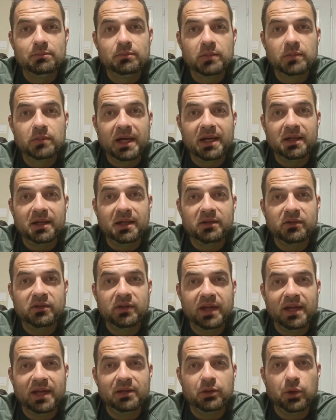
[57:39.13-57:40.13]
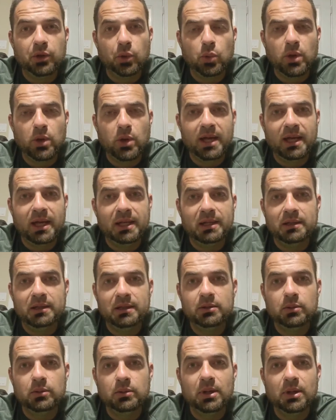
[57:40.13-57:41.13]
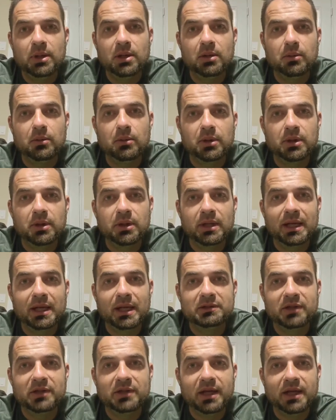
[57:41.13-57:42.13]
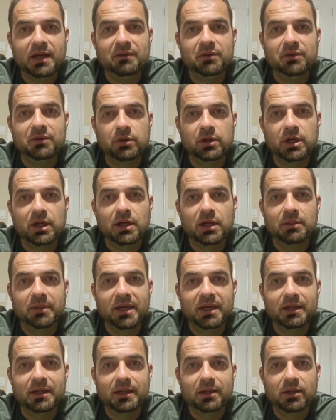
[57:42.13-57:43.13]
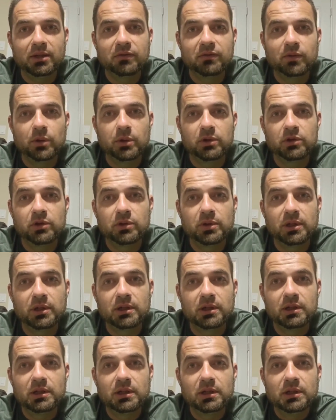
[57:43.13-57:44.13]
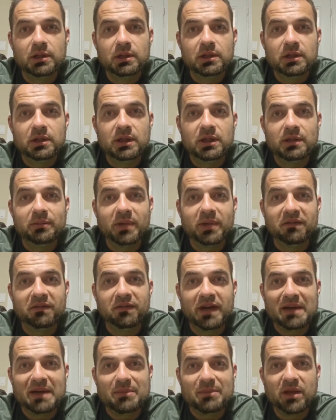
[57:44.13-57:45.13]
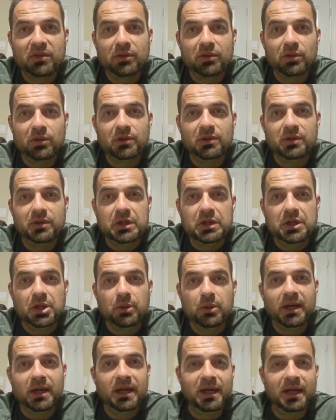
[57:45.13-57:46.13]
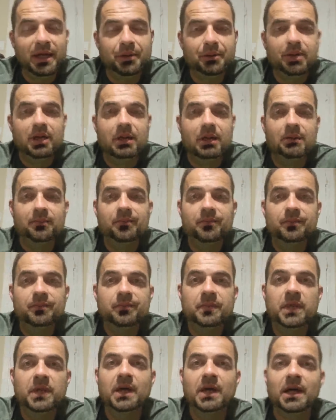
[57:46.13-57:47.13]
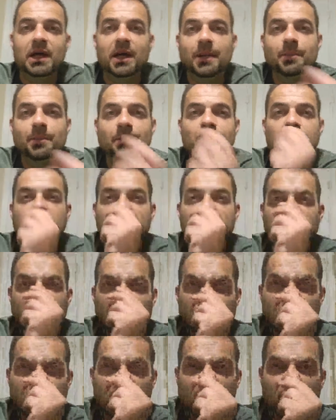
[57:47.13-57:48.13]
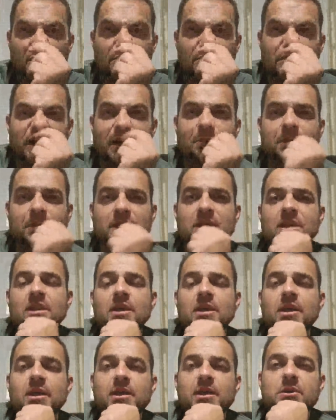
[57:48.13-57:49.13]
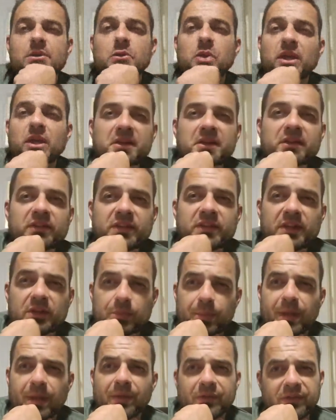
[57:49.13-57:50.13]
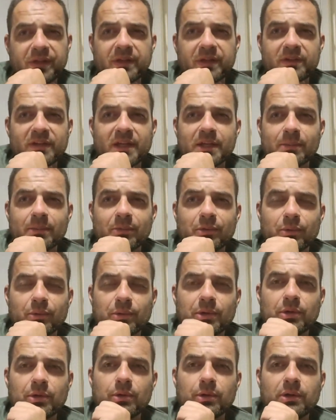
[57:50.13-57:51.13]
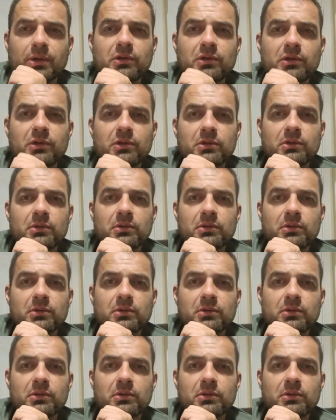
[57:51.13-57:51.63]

Alexander Wang. Well, we're glad to have your dog, man. I look forward to it. Can my 5-month-old... You know what, Henry? Your 5-month-old puppy, wait till he's 6 months, then take him through the course.